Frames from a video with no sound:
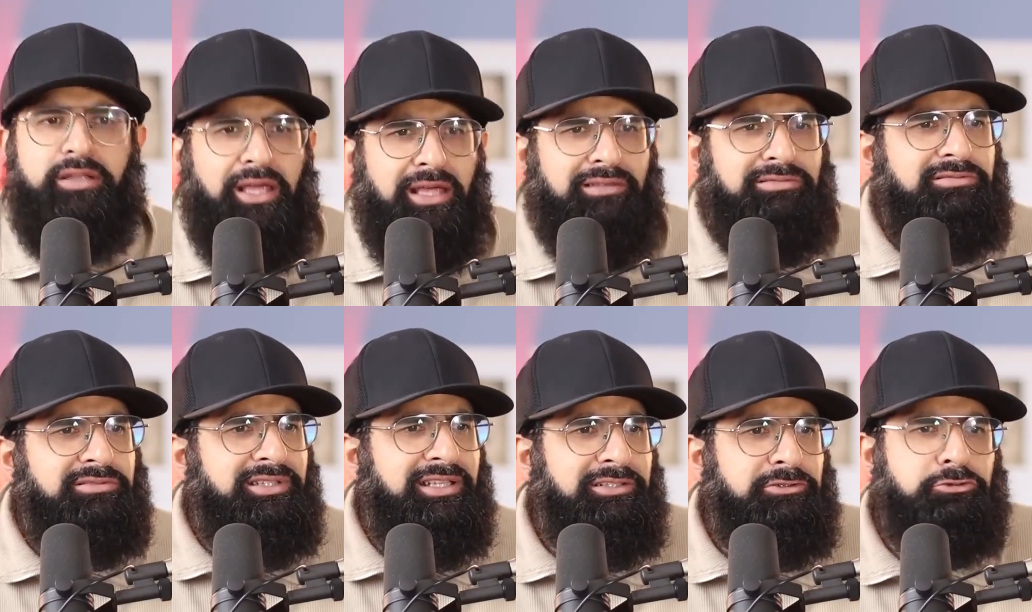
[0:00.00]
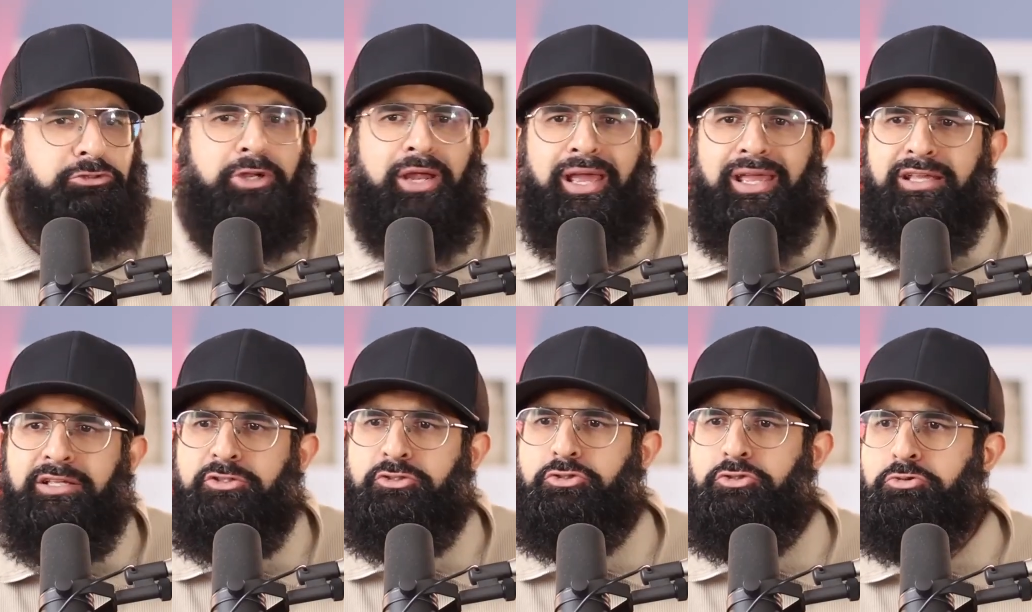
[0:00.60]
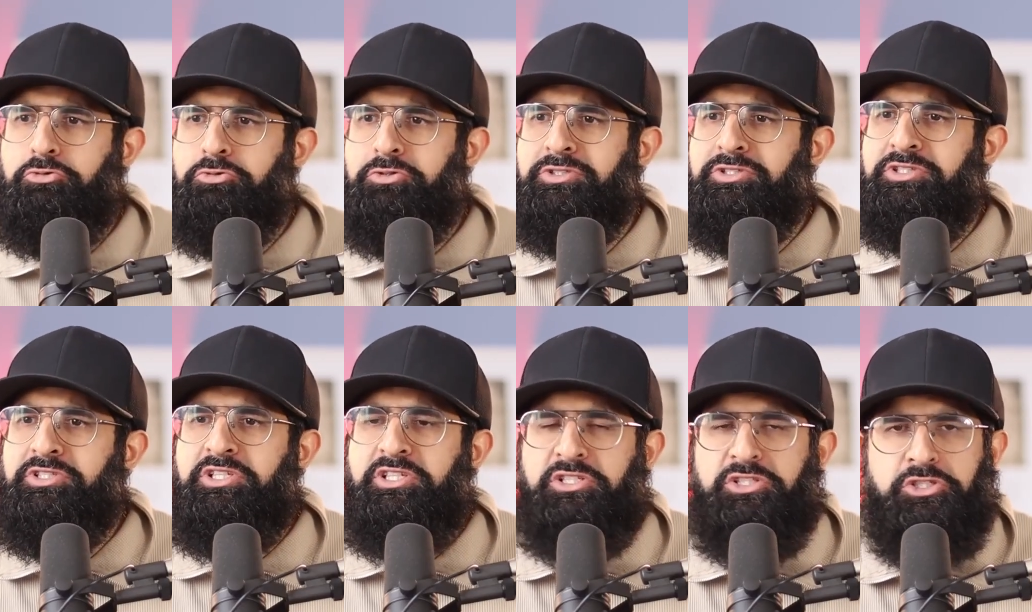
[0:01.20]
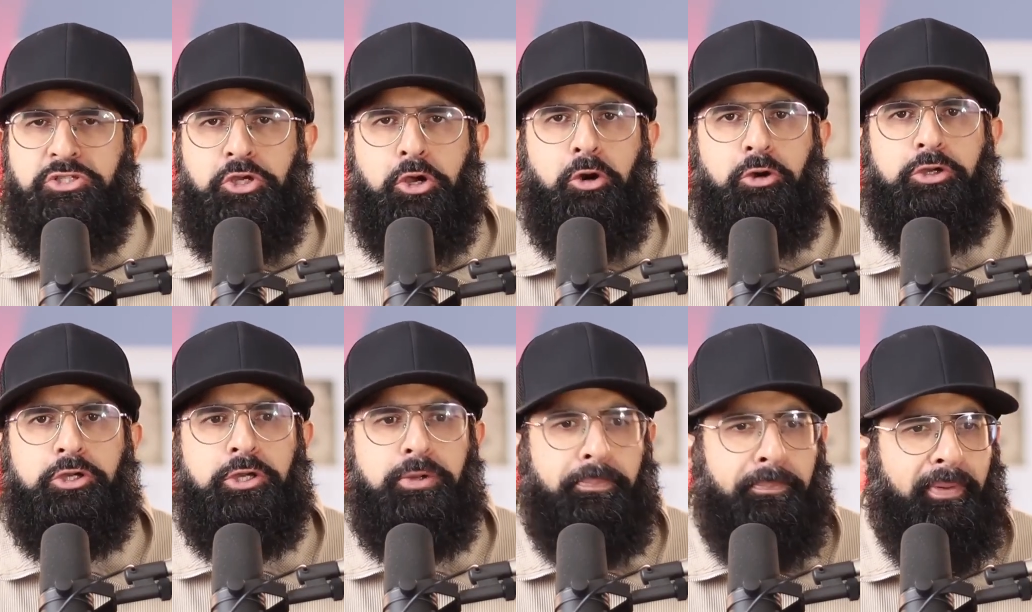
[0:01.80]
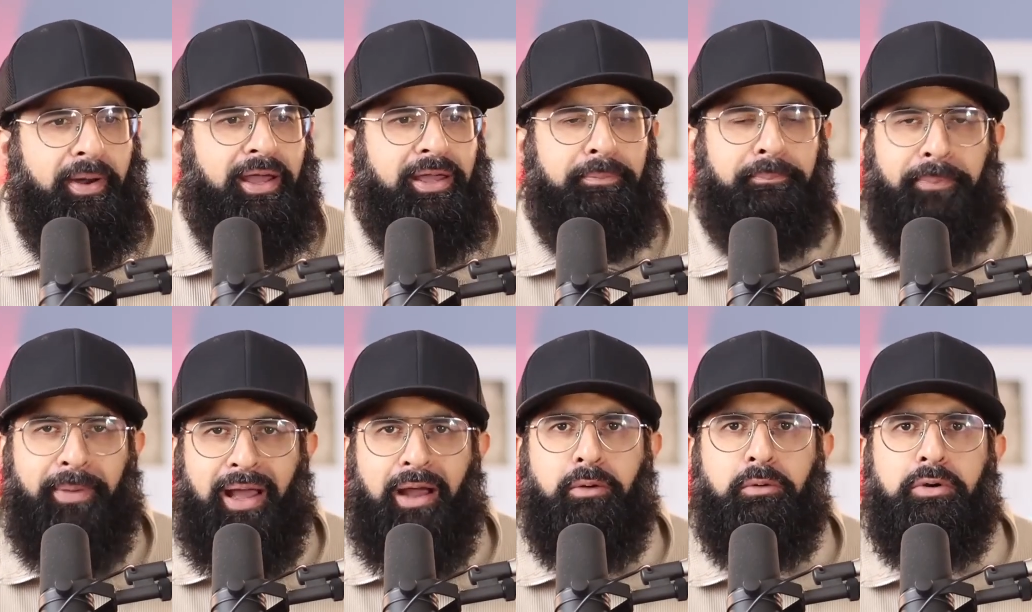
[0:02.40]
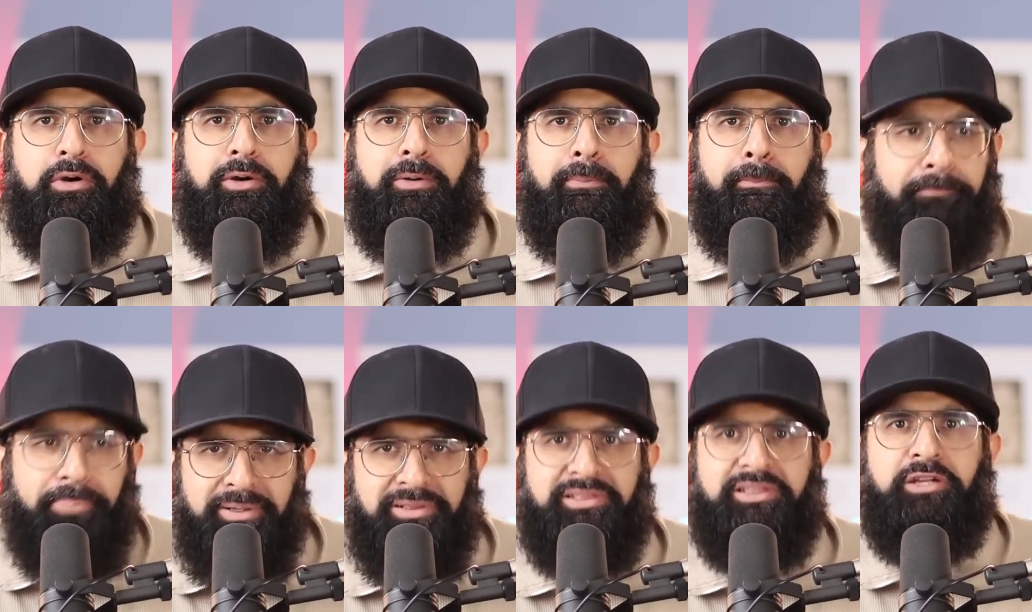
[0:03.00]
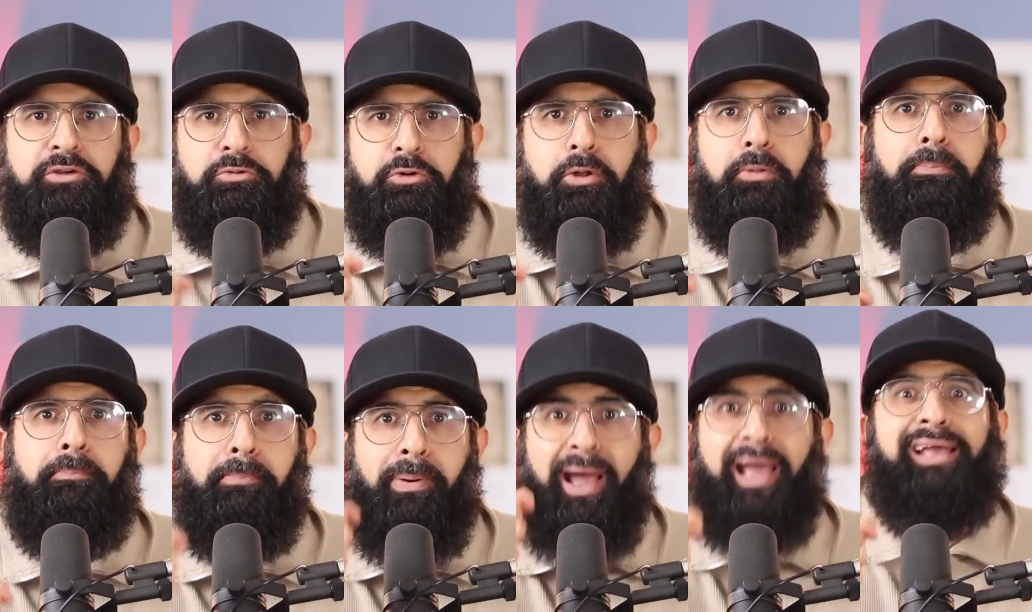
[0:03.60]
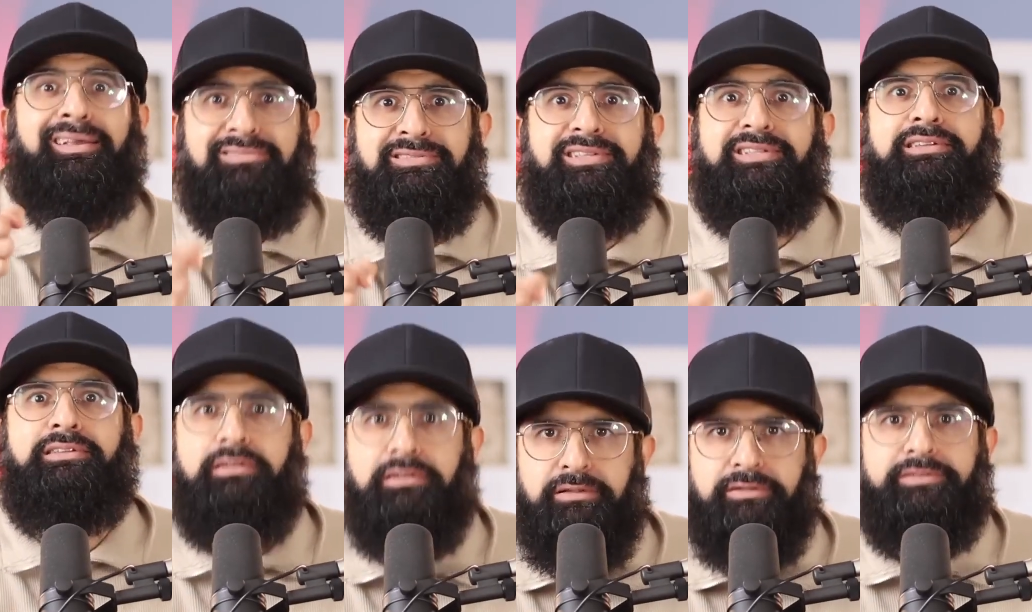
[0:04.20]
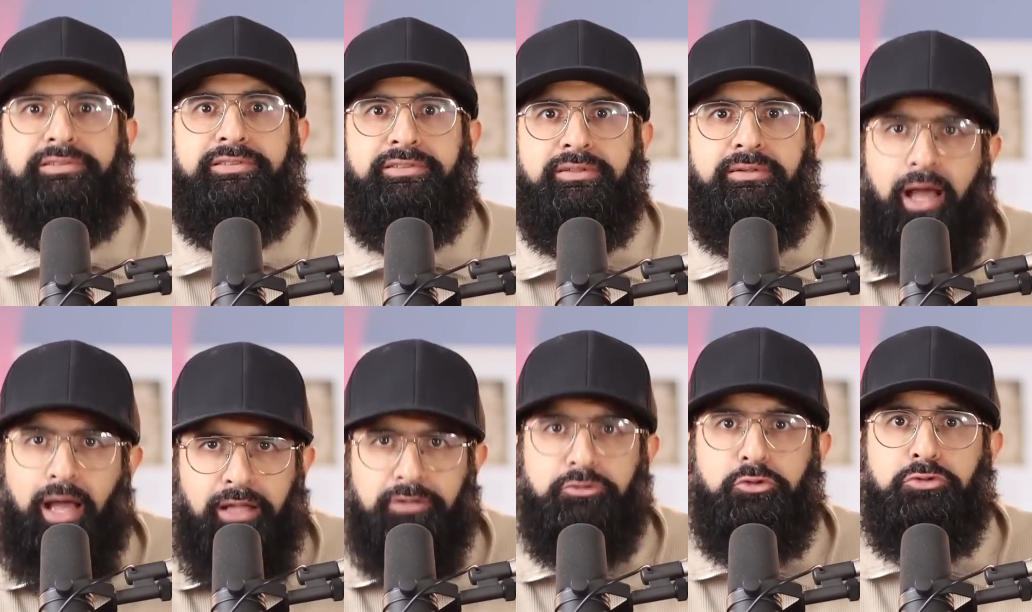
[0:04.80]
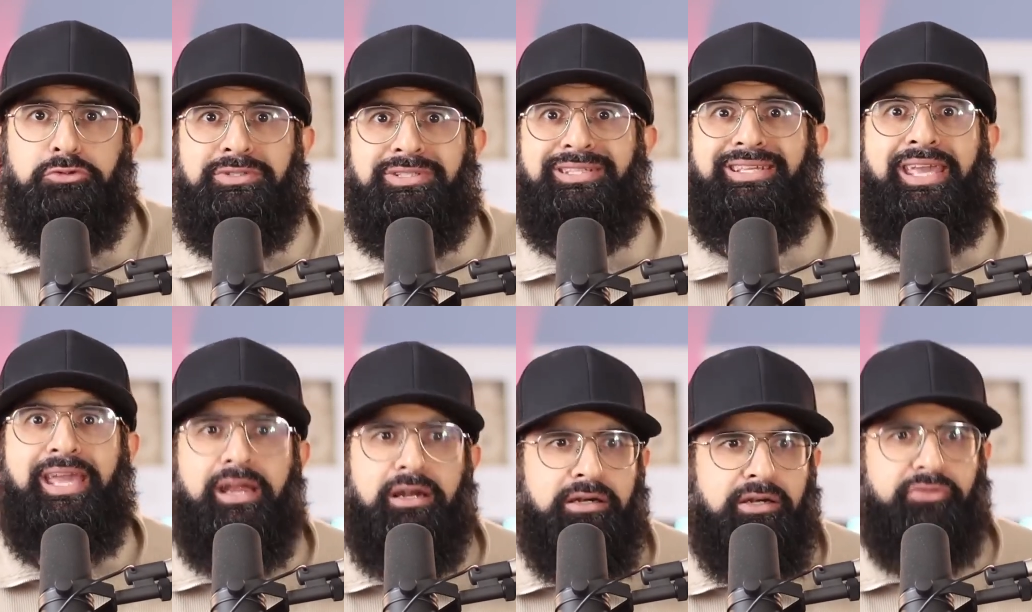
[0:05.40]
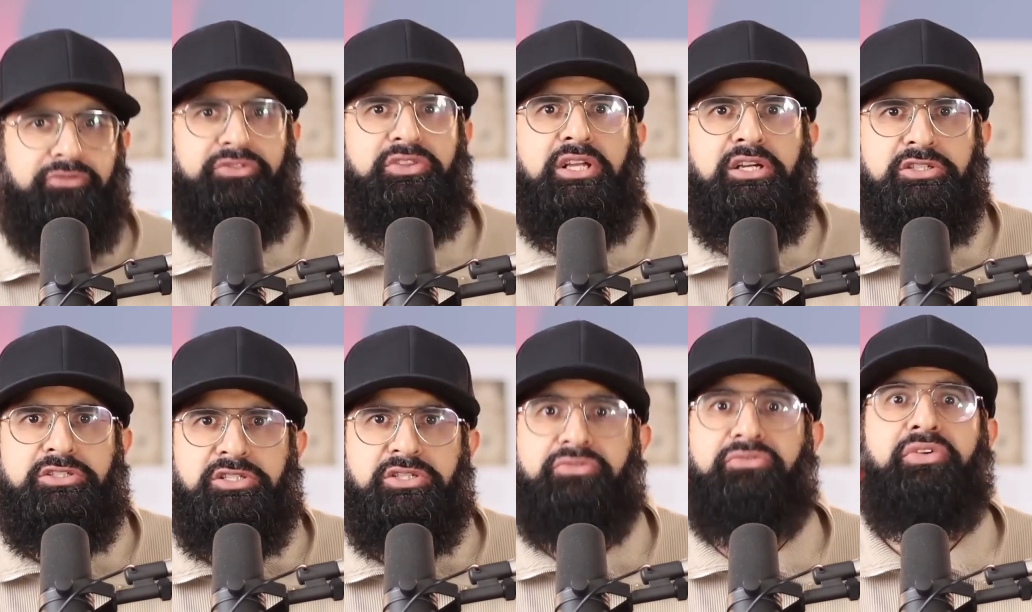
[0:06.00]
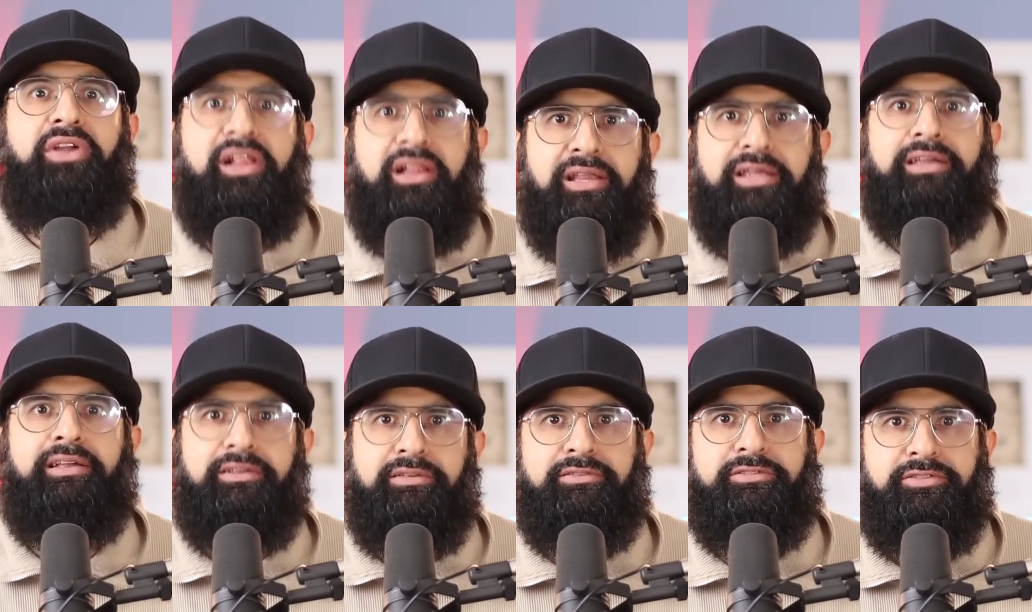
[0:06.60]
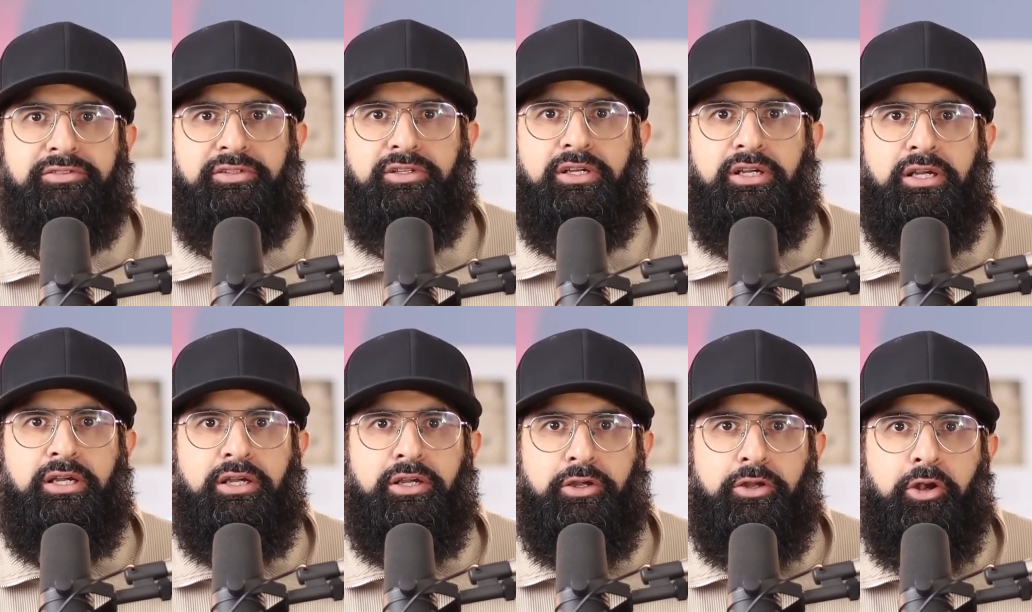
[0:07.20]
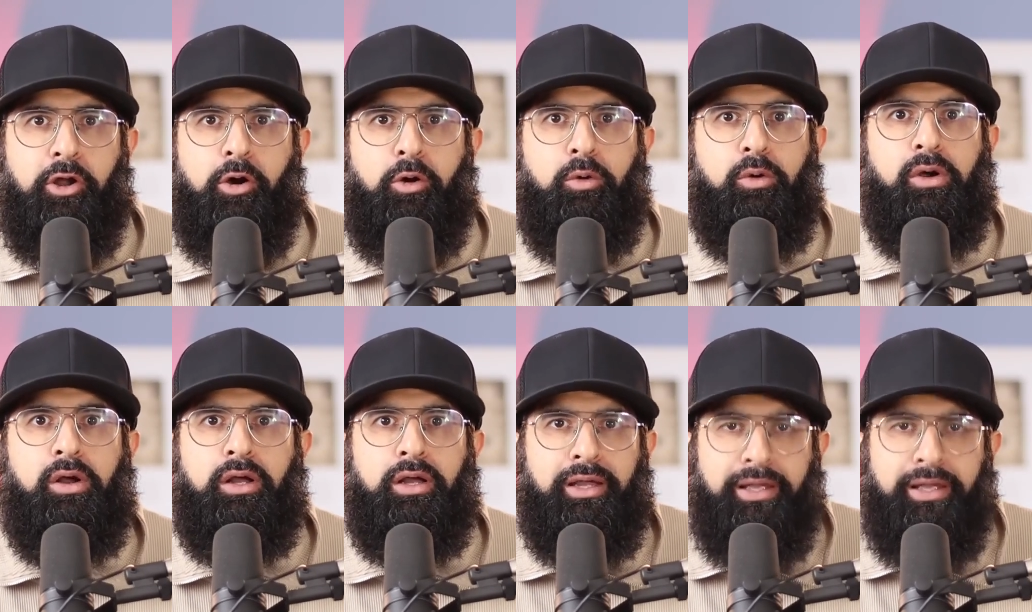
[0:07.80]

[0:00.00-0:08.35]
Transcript: Yes, they're trying to resist the occupying power, but they're on bicycles. I don't care if they're civilians, you know.